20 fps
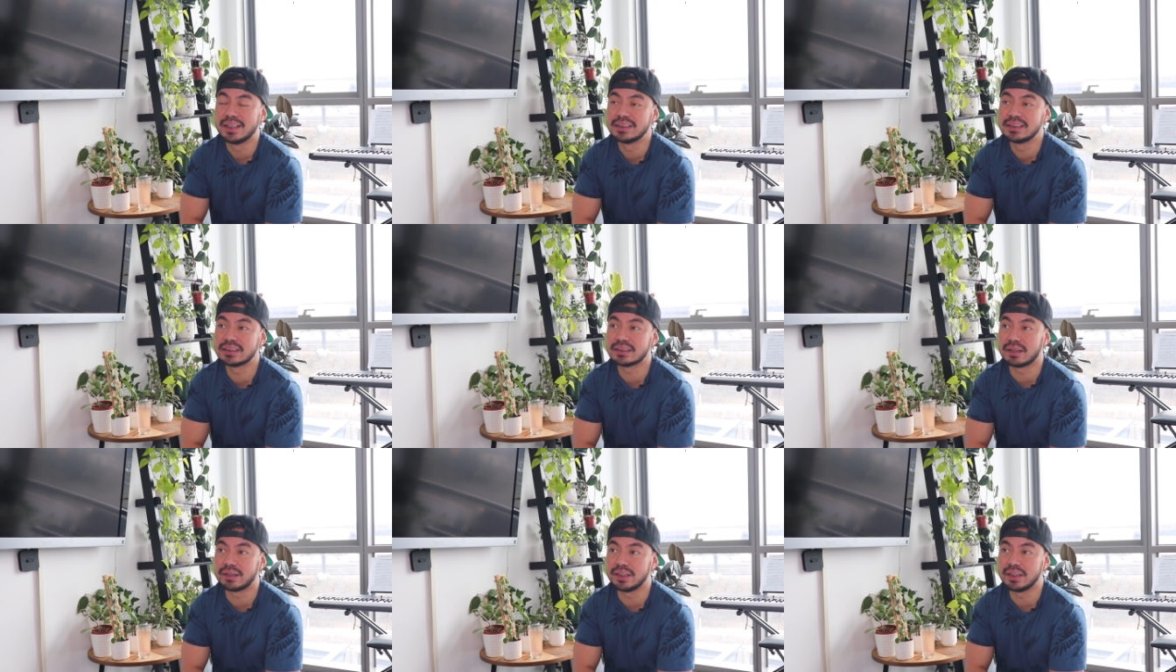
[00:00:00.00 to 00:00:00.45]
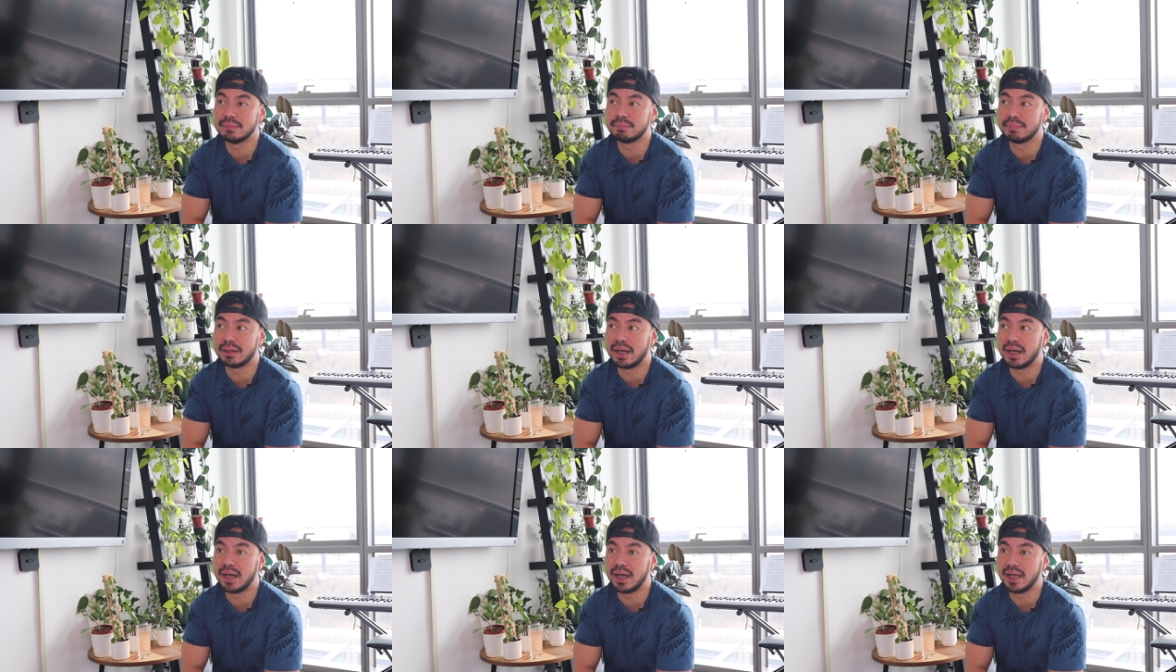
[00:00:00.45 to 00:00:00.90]
started
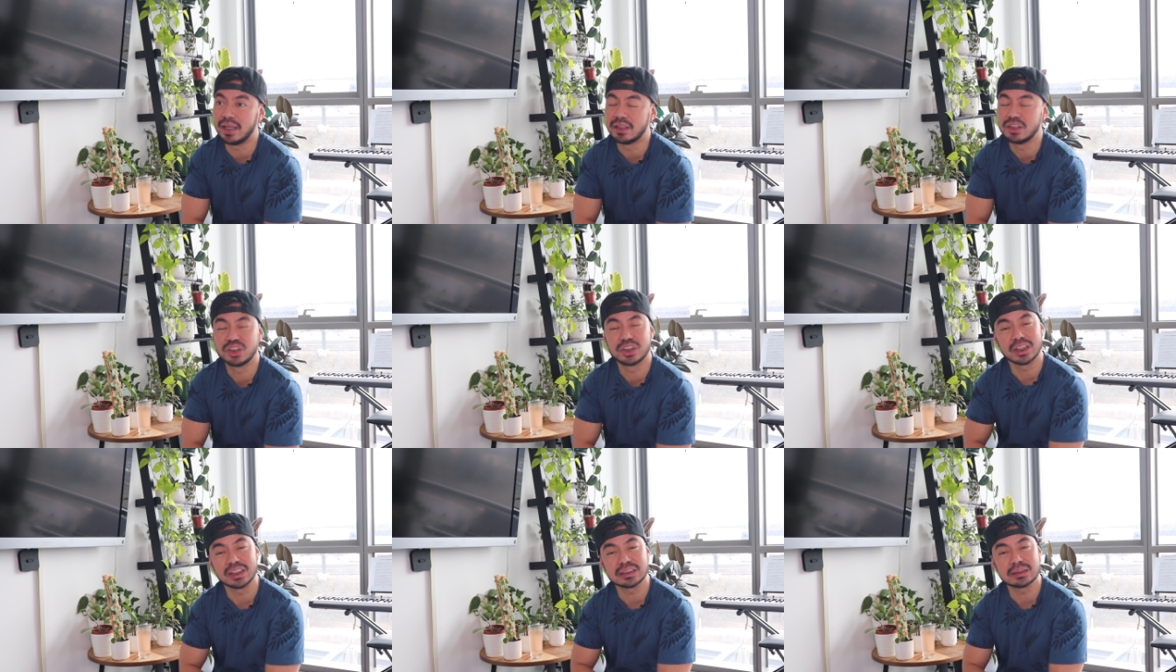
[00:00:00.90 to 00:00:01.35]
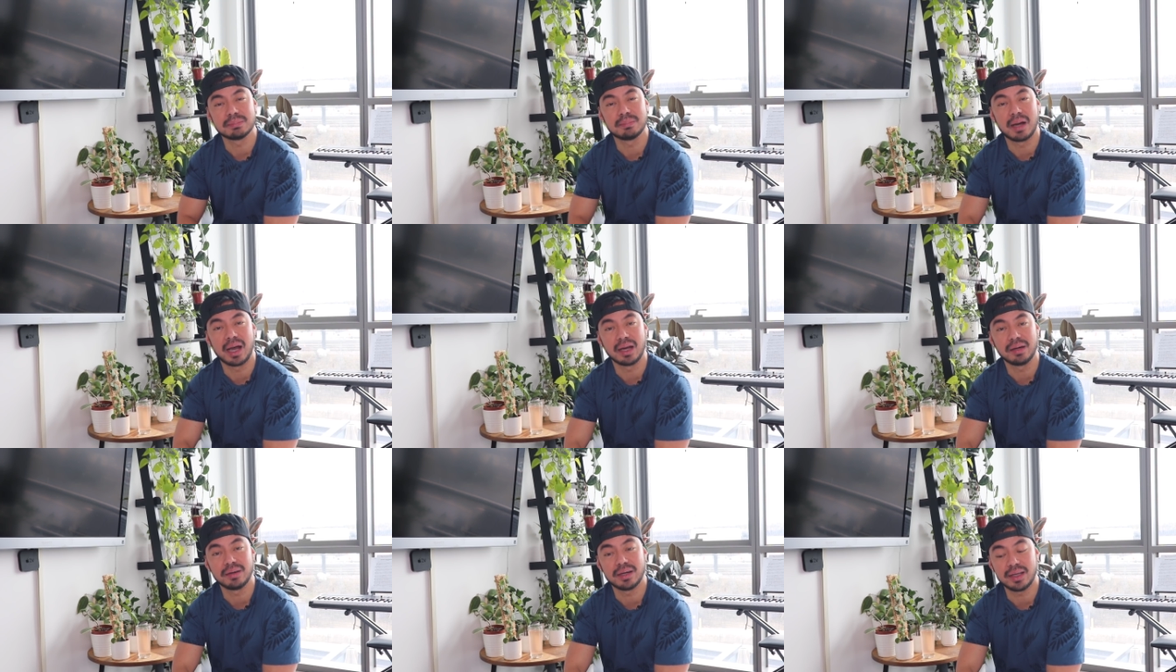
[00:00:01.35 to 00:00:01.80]
by Just
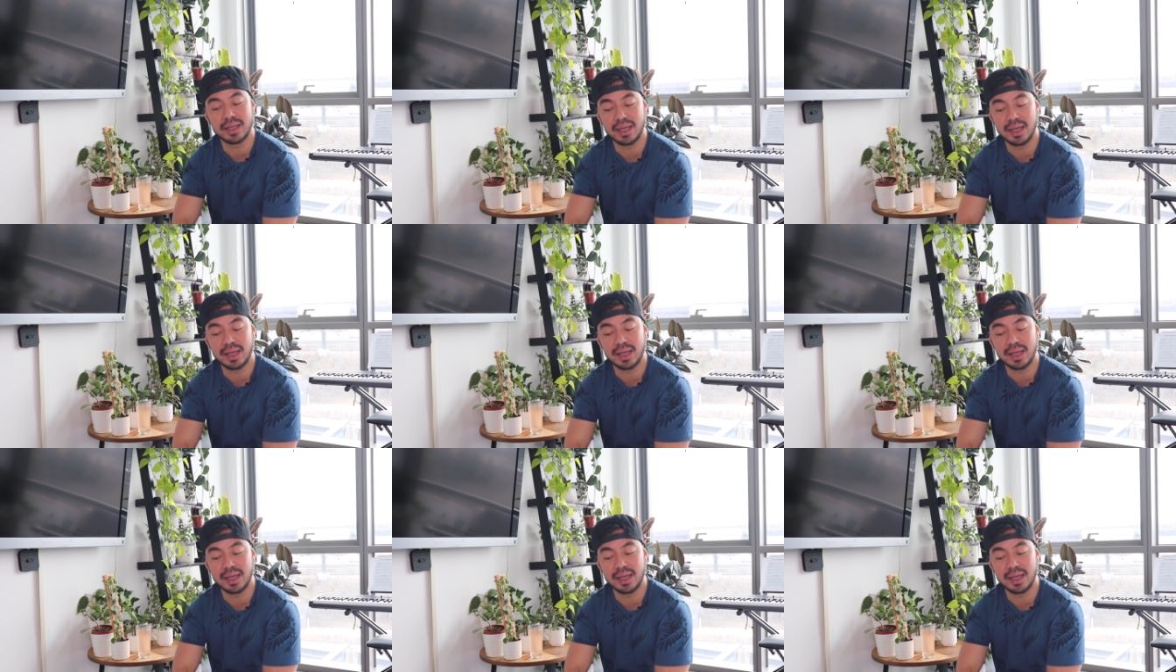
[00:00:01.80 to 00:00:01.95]
Myra,